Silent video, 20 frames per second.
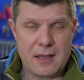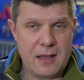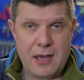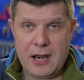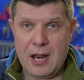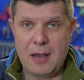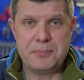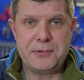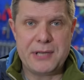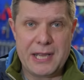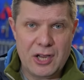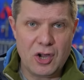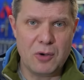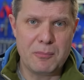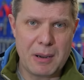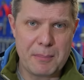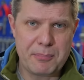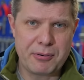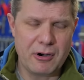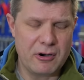an update
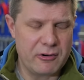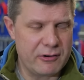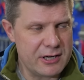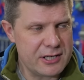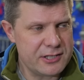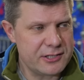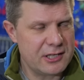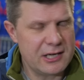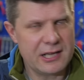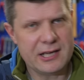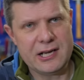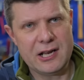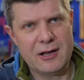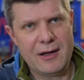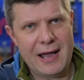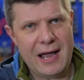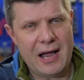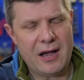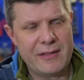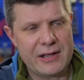on my progress, to let you know
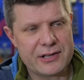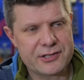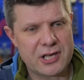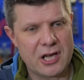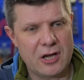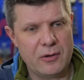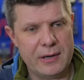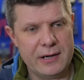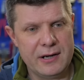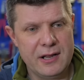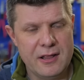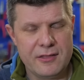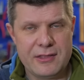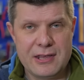how that's going,